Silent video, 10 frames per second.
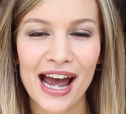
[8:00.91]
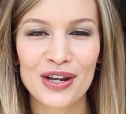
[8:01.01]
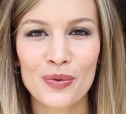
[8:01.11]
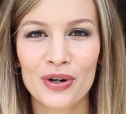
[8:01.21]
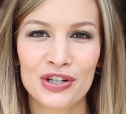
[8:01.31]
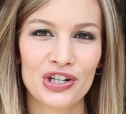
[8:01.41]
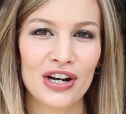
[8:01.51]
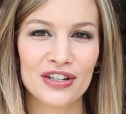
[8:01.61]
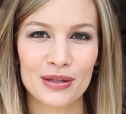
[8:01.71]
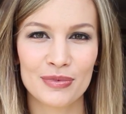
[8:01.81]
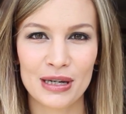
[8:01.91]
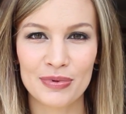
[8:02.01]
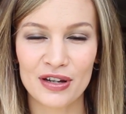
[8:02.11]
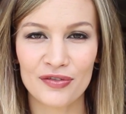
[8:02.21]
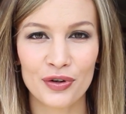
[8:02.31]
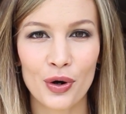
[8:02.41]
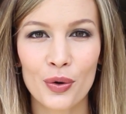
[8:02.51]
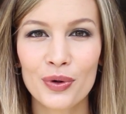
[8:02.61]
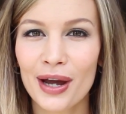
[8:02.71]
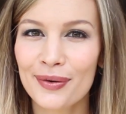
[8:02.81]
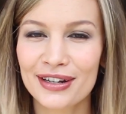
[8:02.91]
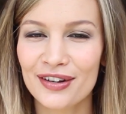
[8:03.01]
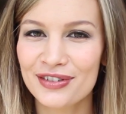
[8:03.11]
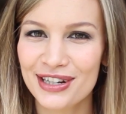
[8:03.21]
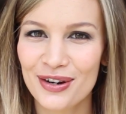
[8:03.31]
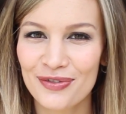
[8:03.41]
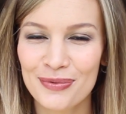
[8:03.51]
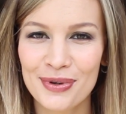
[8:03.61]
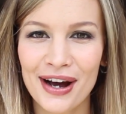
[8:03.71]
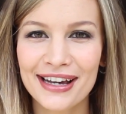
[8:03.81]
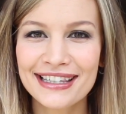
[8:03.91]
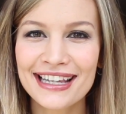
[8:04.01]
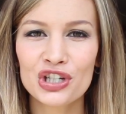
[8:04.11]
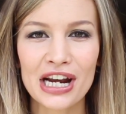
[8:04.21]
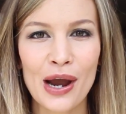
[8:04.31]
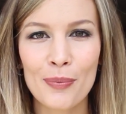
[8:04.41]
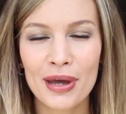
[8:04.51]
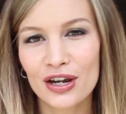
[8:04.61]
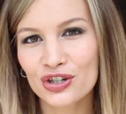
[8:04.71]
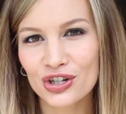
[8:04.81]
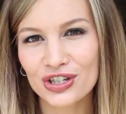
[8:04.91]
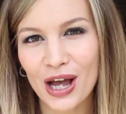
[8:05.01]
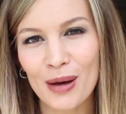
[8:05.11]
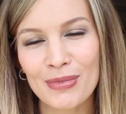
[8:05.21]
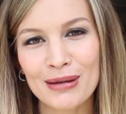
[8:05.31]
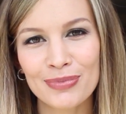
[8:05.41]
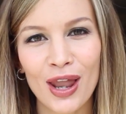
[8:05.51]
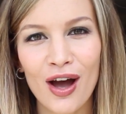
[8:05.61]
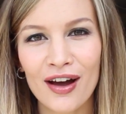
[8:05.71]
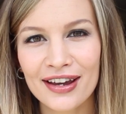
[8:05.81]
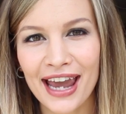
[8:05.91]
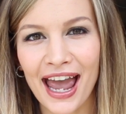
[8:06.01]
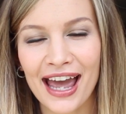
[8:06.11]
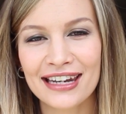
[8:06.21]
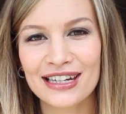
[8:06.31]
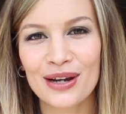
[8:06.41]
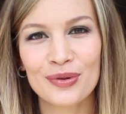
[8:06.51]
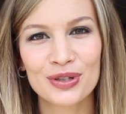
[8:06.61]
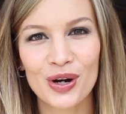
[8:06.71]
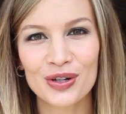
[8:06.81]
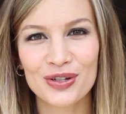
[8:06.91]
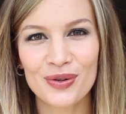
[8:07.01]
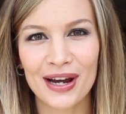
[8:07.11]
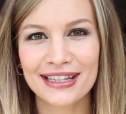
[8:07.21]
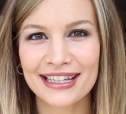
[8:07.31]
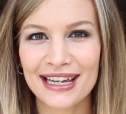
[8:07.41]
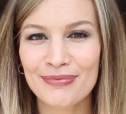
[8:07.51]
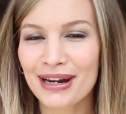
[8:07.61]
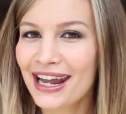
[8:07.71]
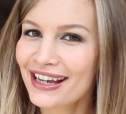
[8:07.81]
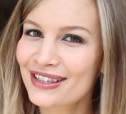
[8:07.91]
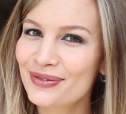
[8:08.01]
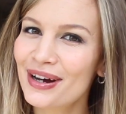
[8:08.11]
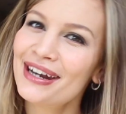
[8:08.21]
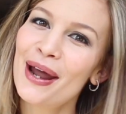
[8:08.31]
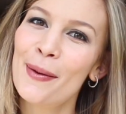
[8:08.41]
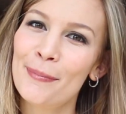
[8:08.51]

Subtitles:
and you want to share some tips of your own. I would love to hear from you guys. You can check out pictures on my blog, and I will talk to you guys in my next one.